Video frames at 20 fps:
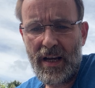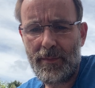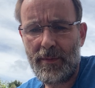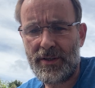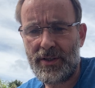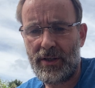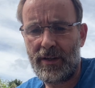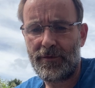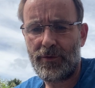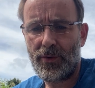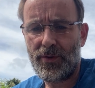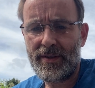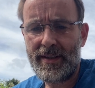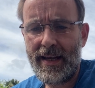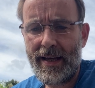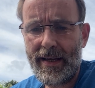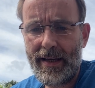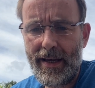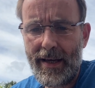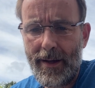much looking forward to
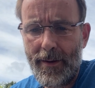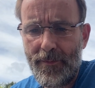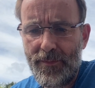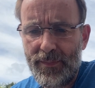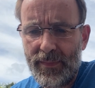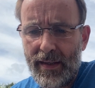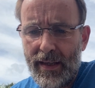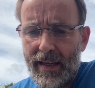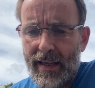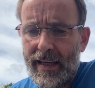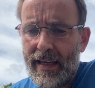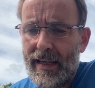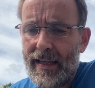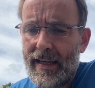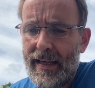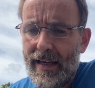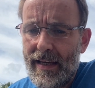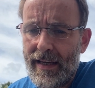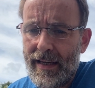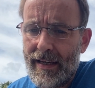
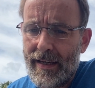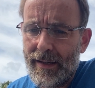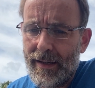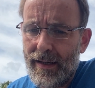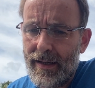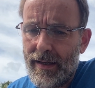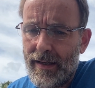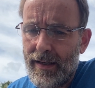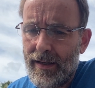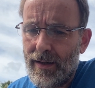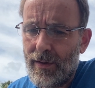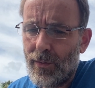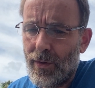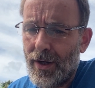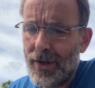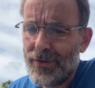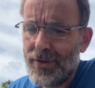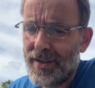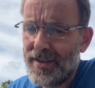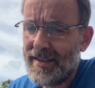that.
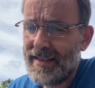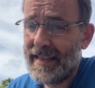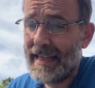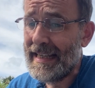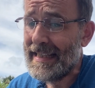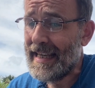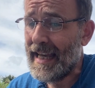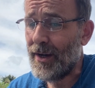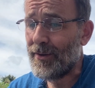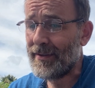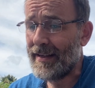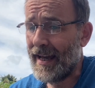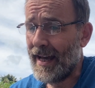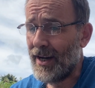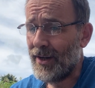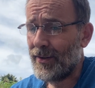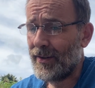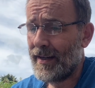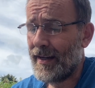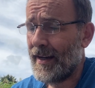Wild Treasures is out
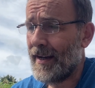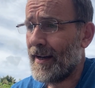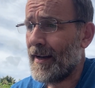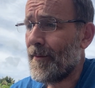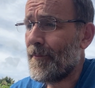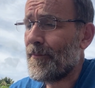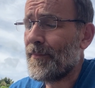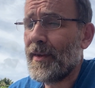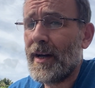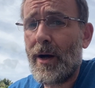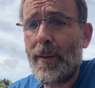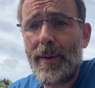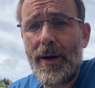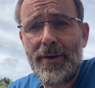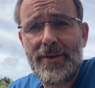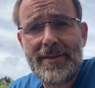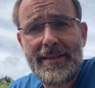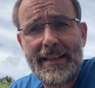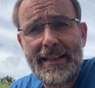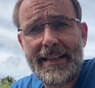now. I'll
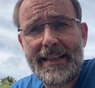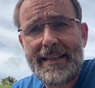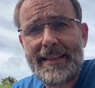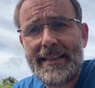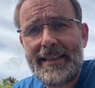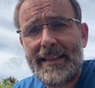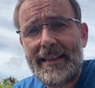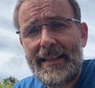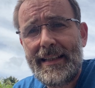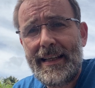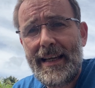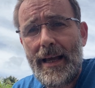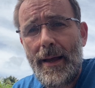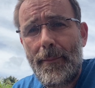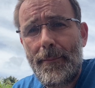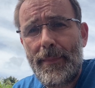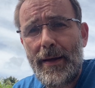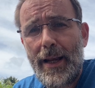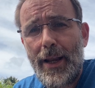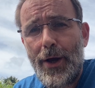post links
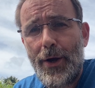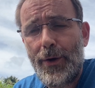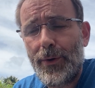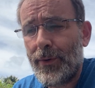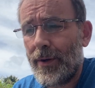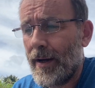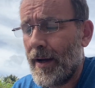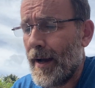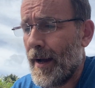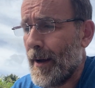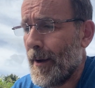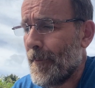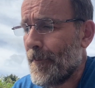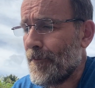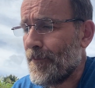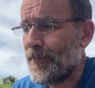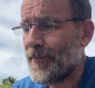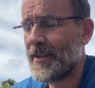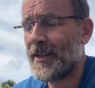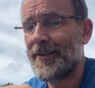below.
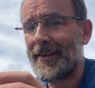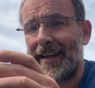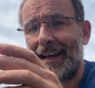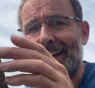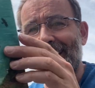So yeah,